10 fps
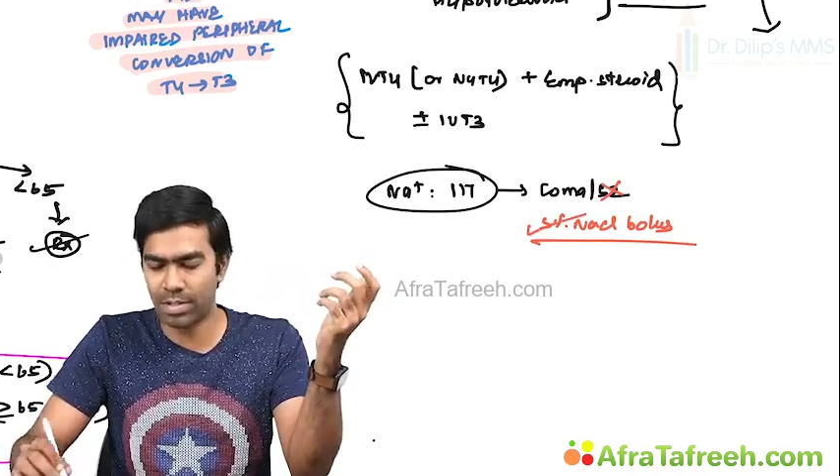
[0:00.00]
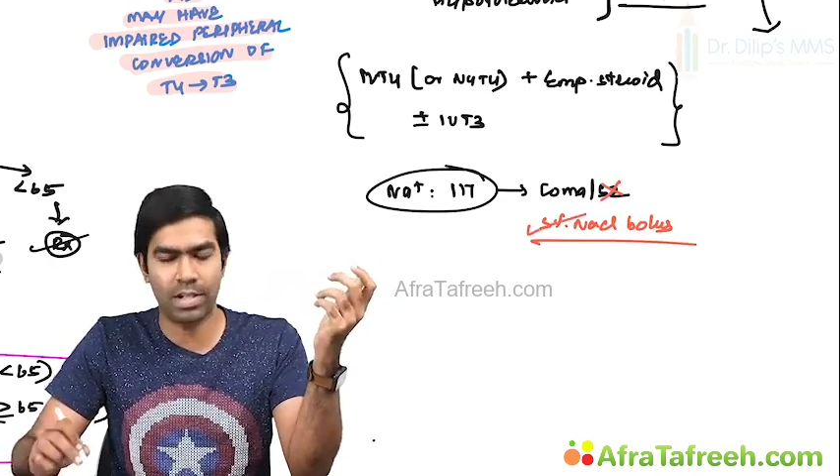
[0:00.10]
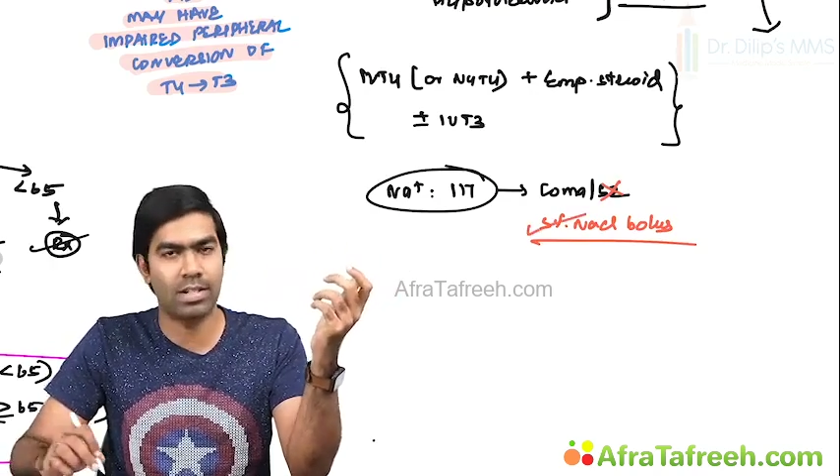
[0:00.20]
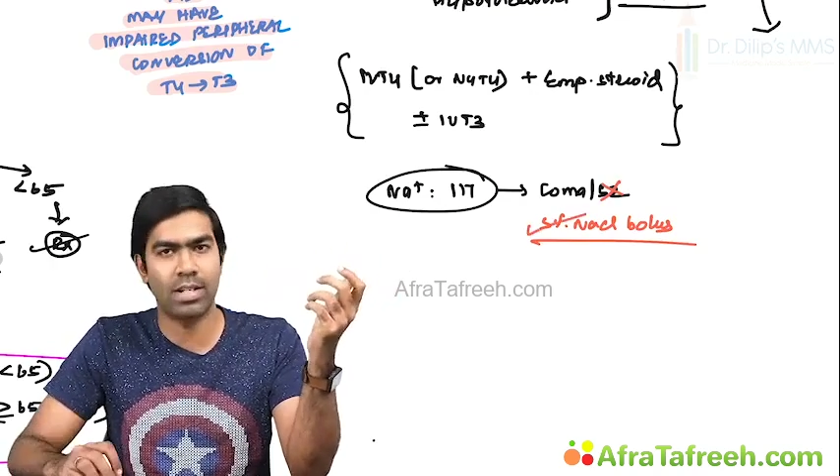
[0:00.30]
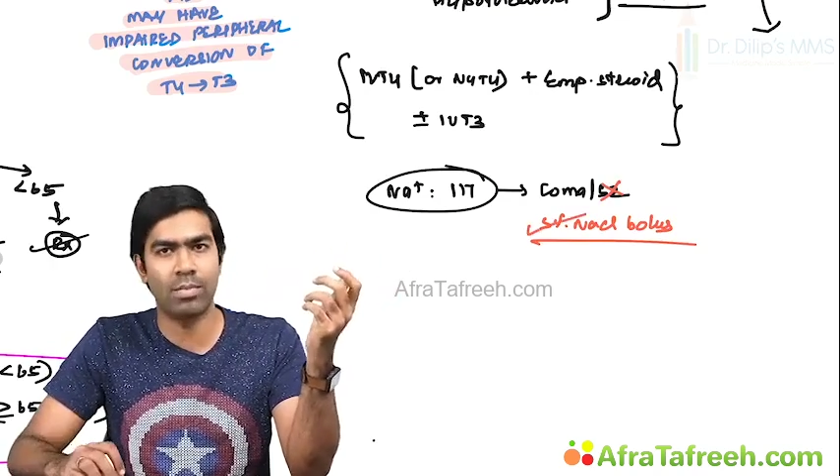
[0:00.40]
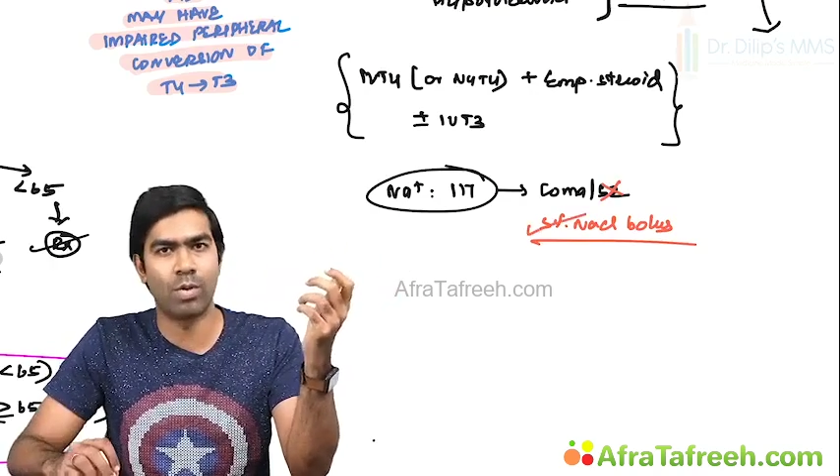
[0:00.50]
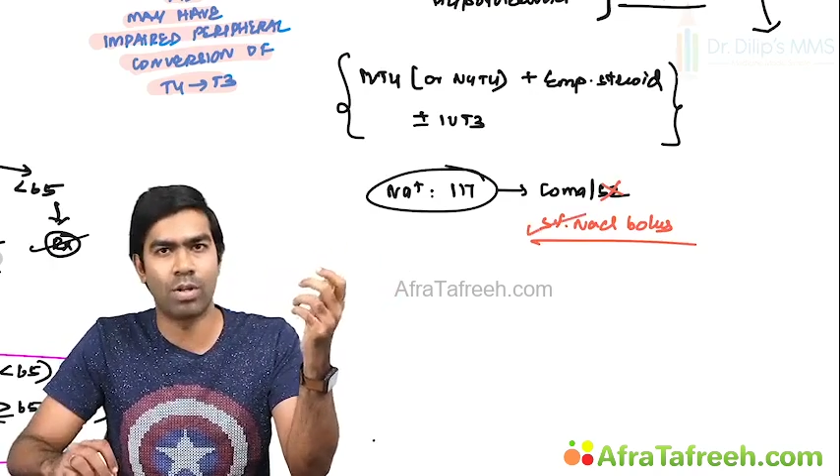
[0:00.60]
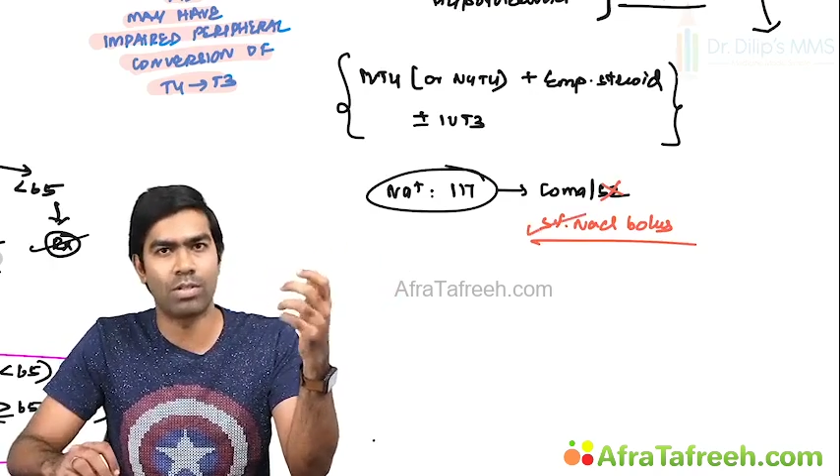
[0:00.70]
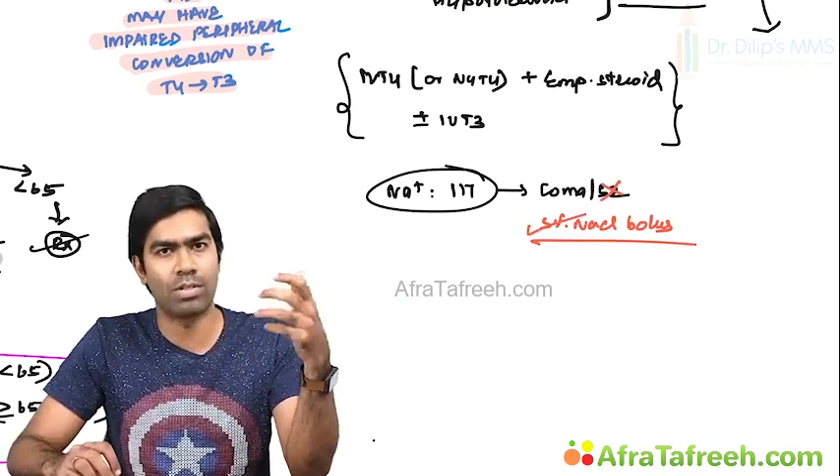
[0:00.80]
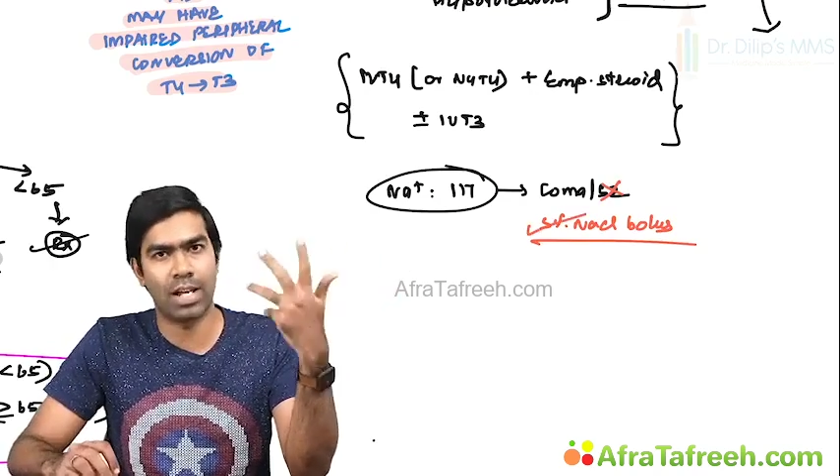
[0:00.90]
NaCl
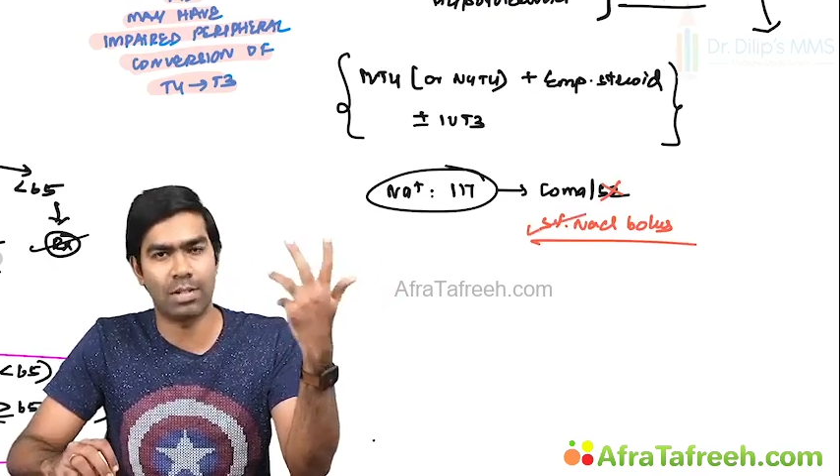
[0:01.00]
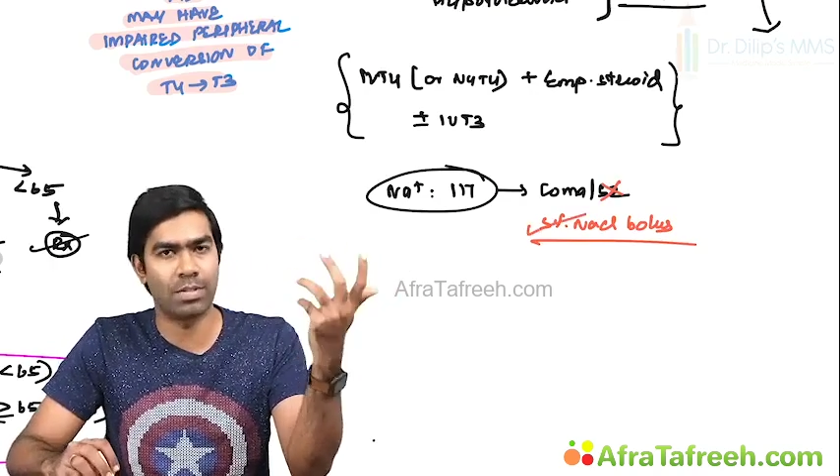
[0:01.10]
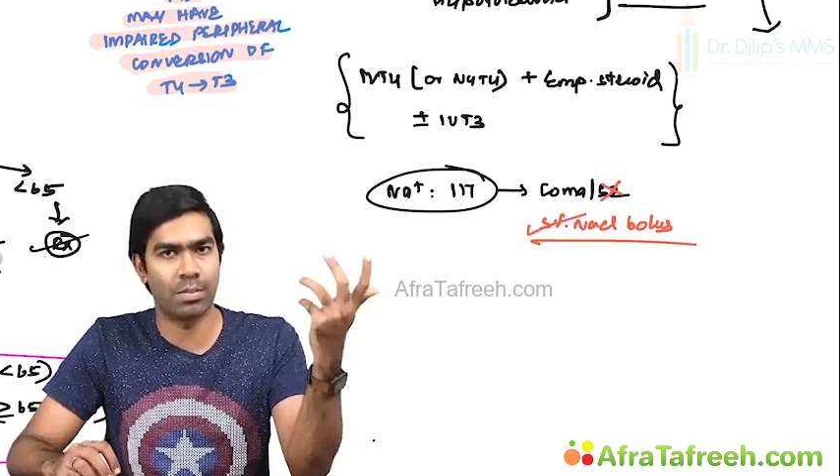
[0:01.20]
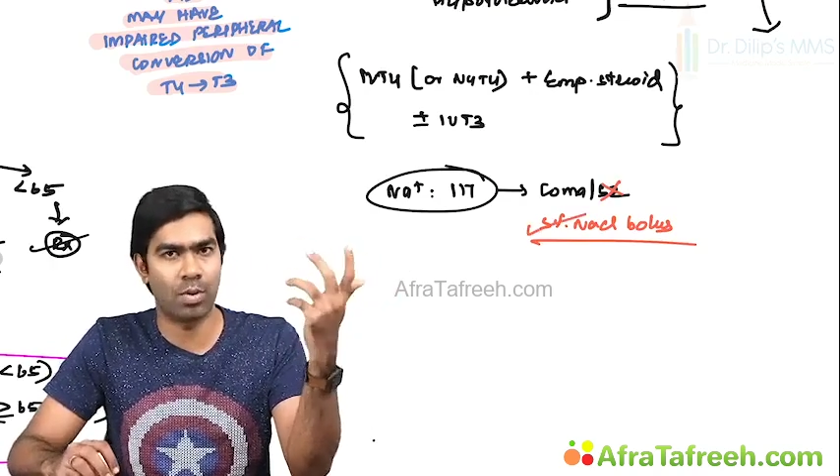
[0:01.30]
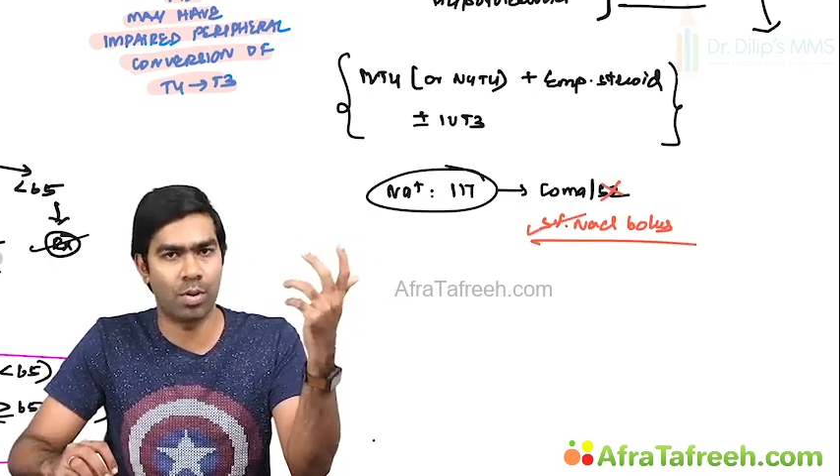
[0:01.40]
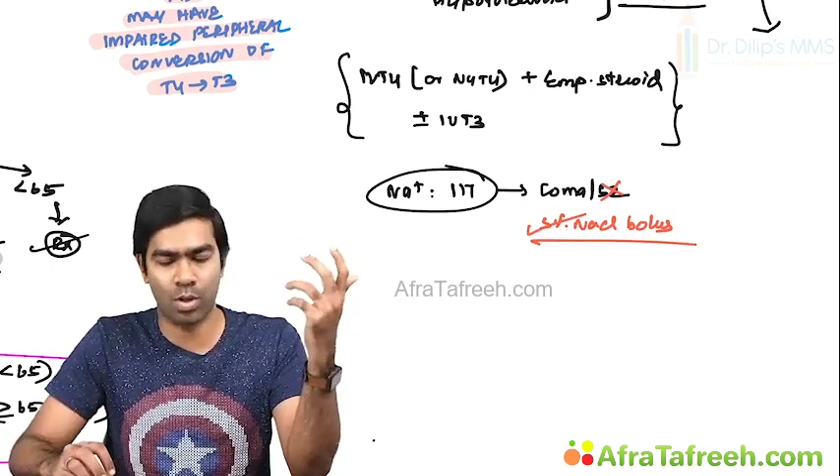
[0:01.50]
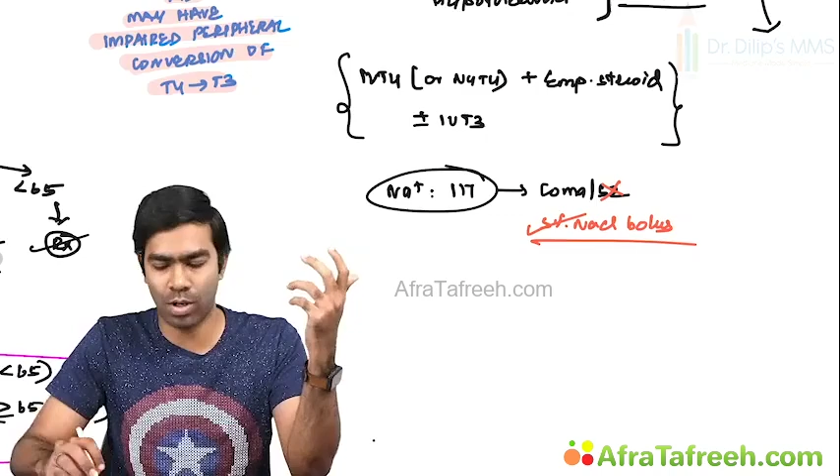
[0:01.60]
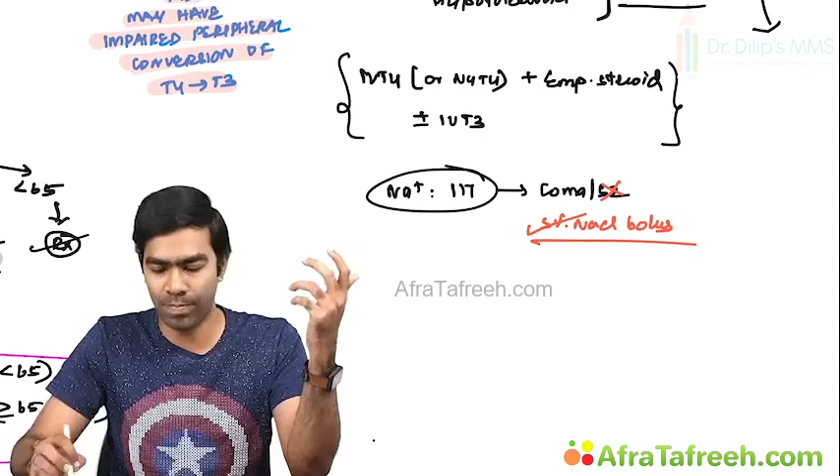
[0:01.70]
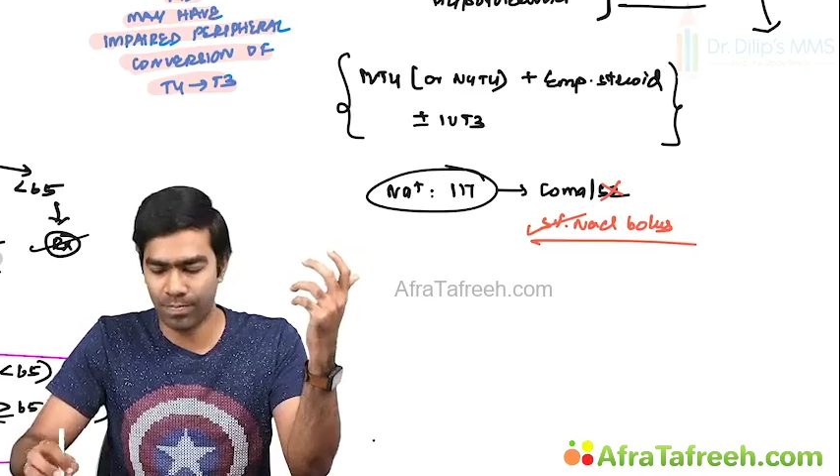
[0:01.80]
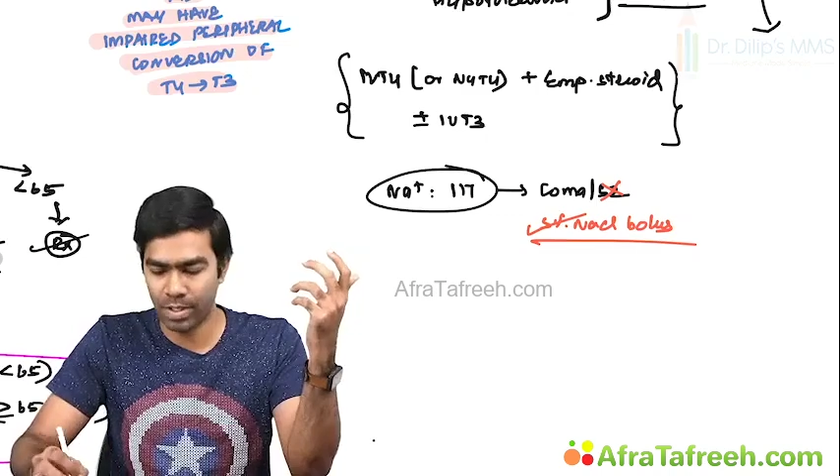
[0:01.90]
bolus as per the protocol.